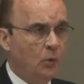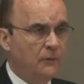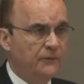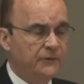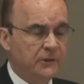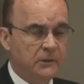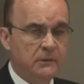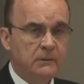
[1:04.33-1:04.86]

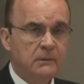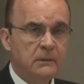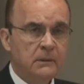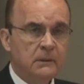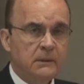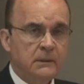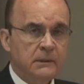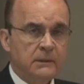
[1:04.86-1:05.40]
Wolfson
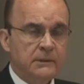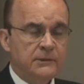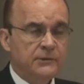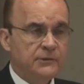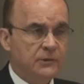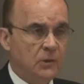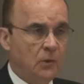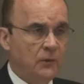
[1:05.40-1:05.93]

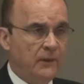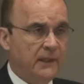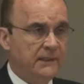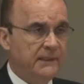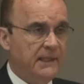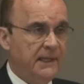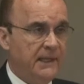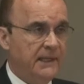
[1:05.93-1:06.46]
so
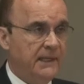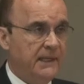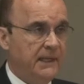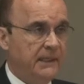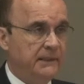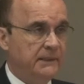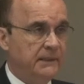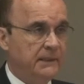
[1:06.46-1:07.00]
that they
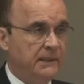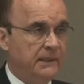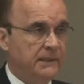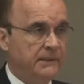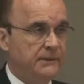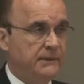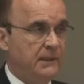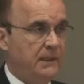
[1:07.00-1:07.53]
can
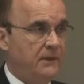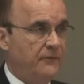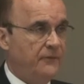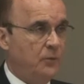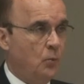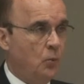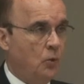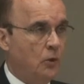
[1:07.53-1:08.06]
say a
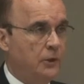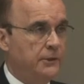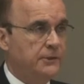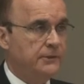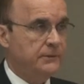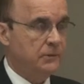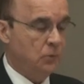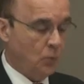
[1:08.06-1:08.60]
few
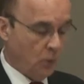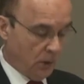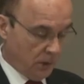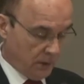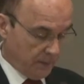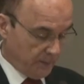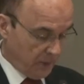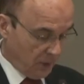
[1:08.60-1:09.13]
words to
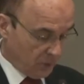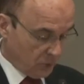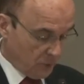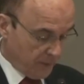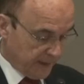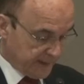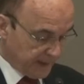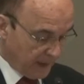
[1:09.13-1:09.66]
welcome
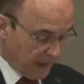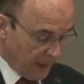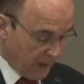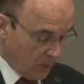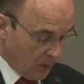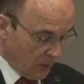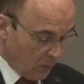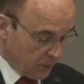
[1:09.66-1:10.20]
Dr. Mesa
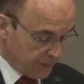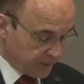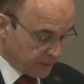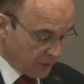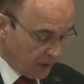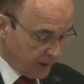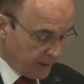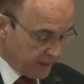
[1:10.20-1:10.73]
Lago. I will
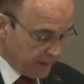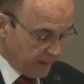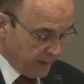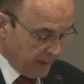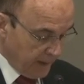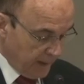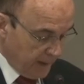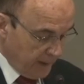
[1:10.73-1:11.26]
start
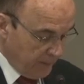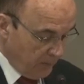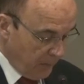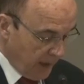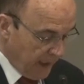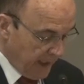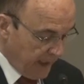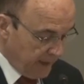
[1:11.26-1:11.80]

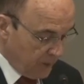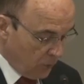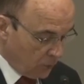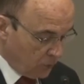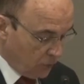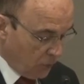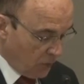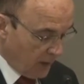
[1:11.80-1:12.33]
by
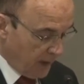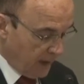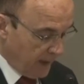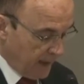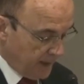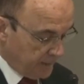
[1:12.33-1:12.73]
Dr.